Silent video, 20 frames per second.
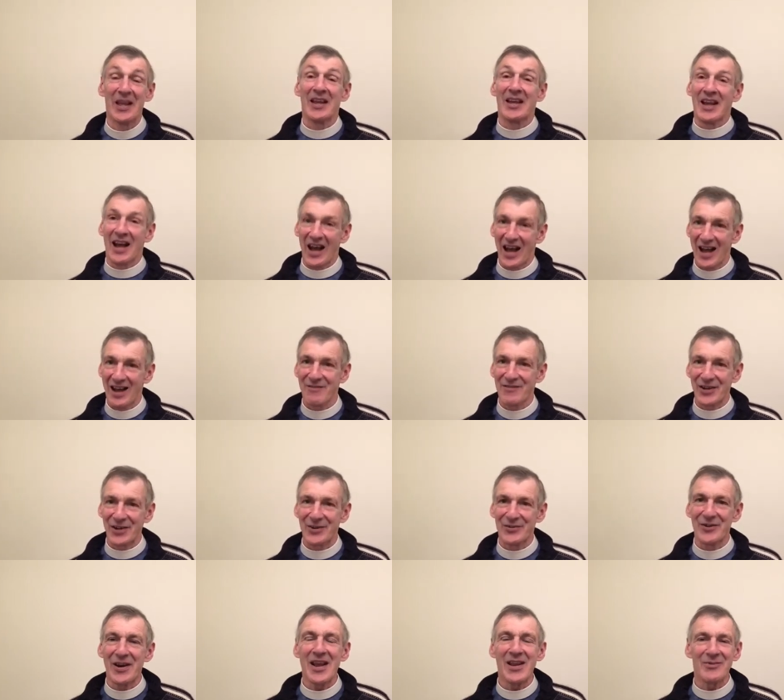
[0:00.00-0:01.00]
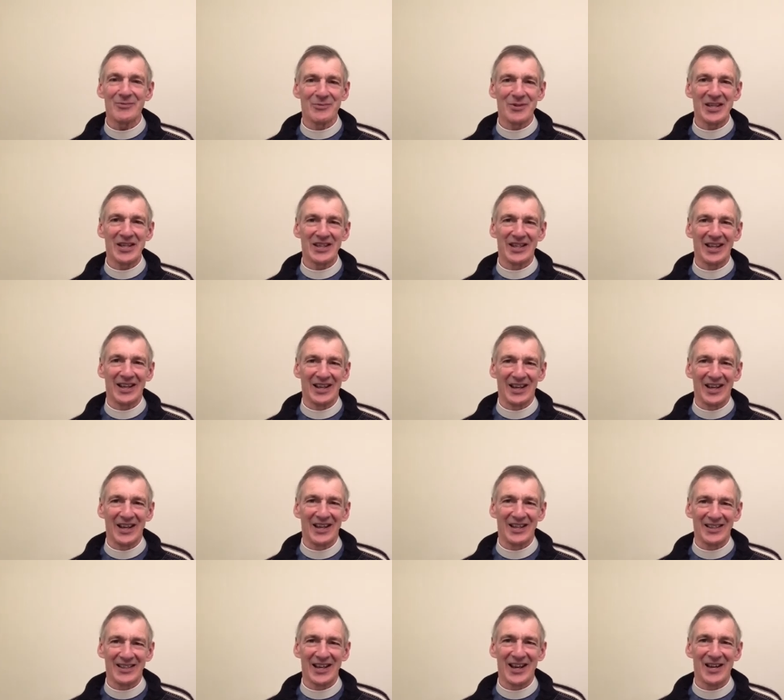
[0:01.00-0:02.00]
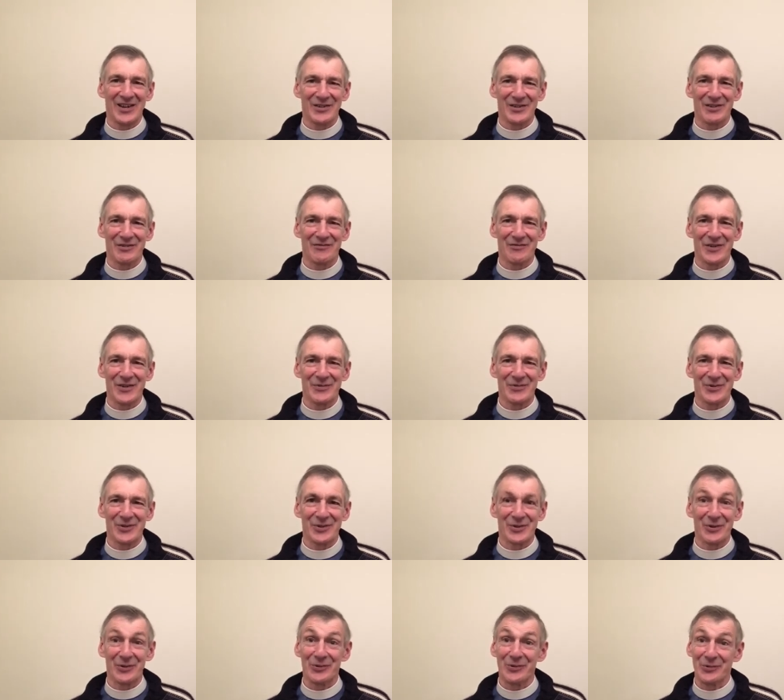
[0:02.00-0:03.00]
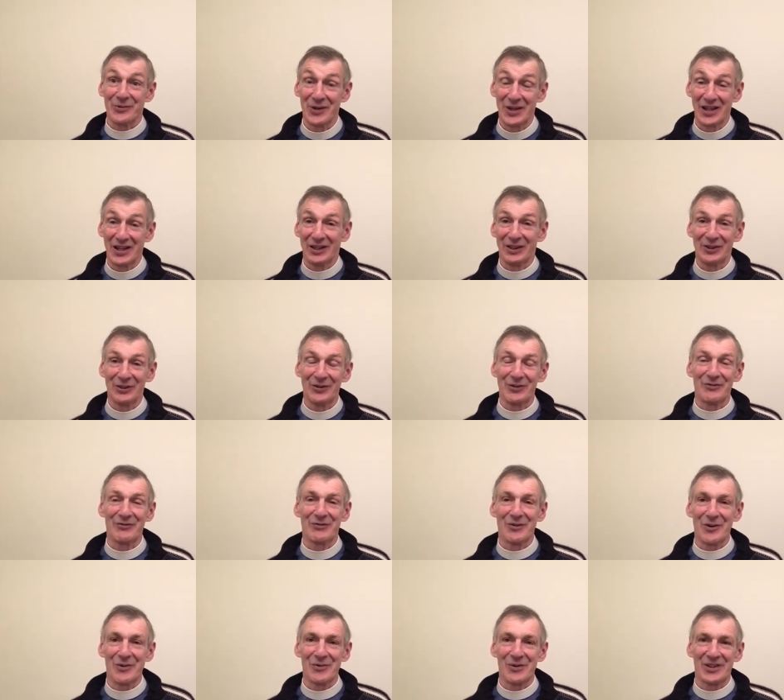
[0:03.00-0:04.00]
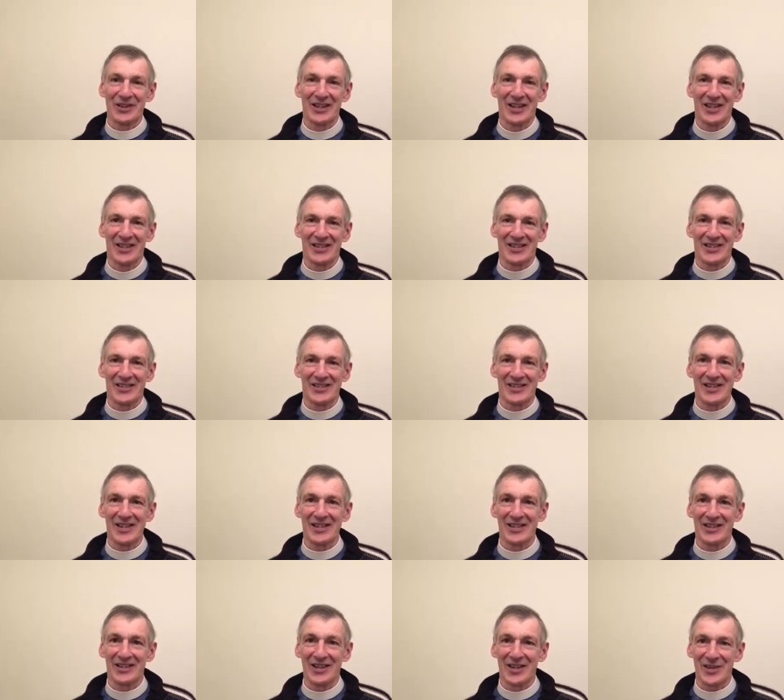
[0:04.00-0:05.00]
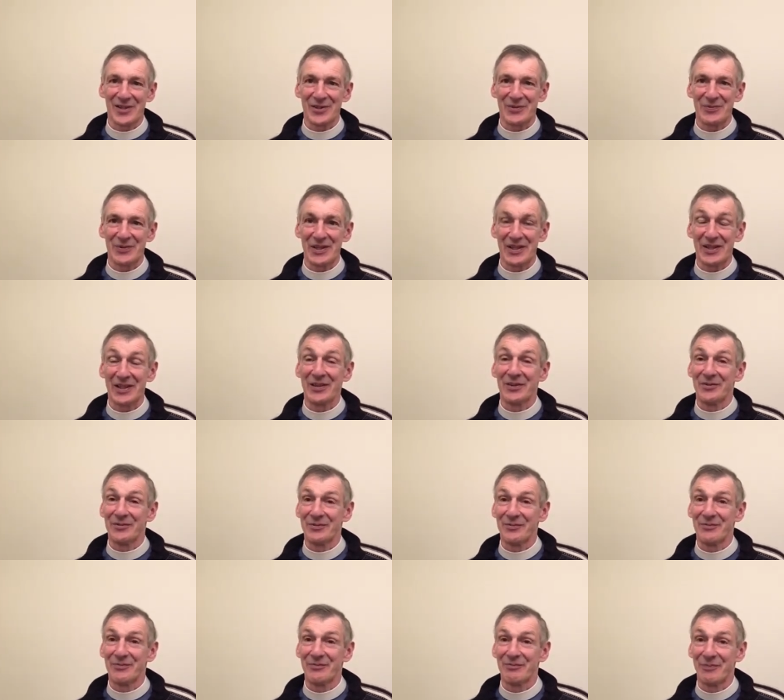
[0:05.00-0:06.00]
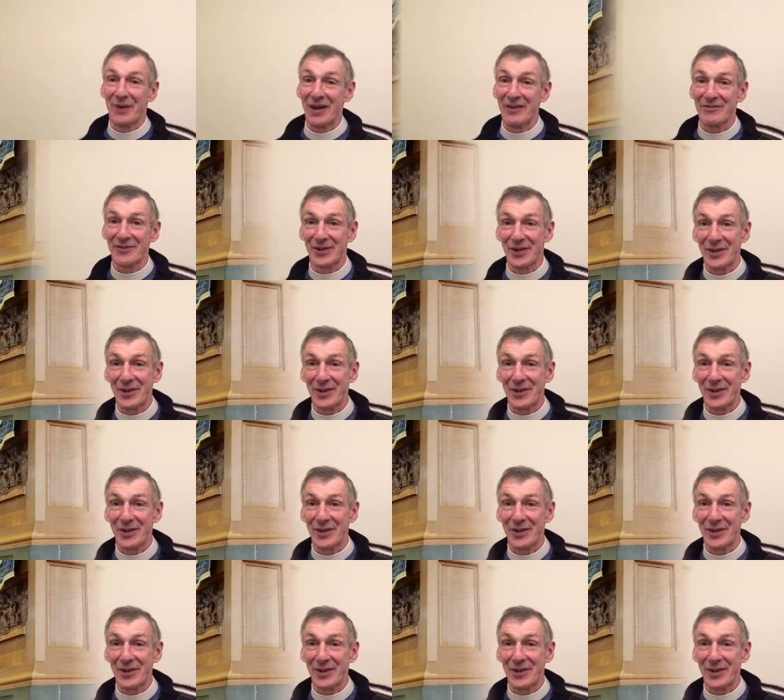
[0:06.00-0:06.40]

Have a great week at Cargill Field School. Look forward to seeing you next week. Bye for now.